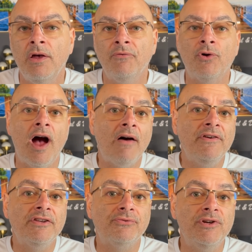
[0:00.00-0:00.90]
For
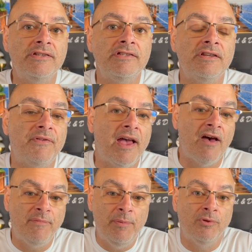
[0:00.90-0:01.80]
obvious reasons, if they
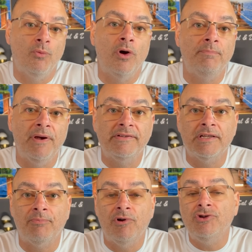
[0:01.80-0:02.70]
have people that want beds
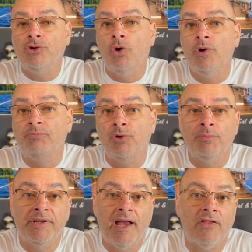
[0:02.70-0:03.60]
separated, you can always put
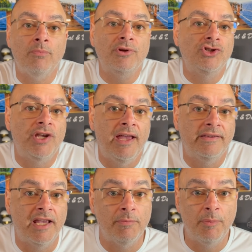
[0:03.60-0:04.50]
them together, but you can't
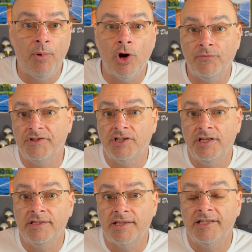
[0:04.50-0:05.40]
take them apart if it's a
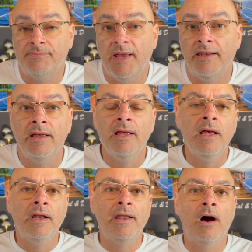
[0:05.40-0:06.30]
king-size bed.
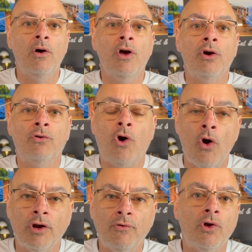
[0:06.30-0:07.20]
Now,
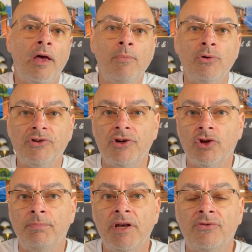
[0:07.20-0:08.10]
Carnival and most of the
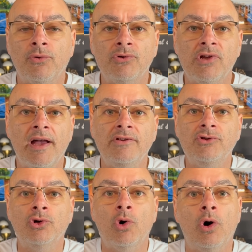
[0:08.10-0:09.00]
other big cruise lines,
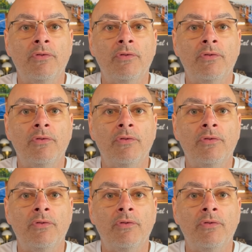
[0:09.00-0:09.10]
you'll go on